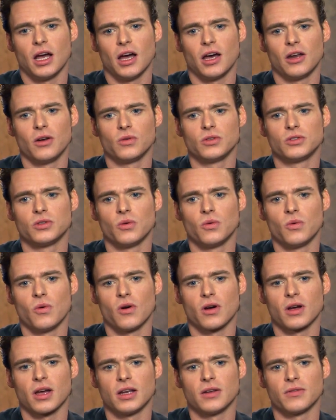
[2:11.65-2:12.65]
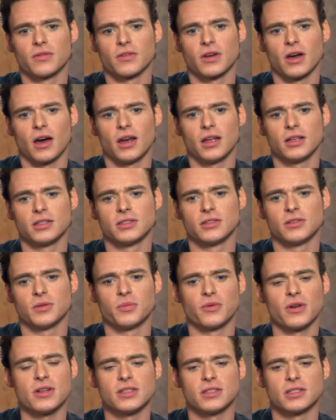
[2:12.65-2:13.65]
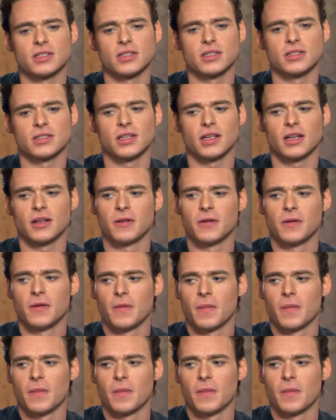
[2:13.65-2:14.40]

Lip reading: also what kind of character the prince is, that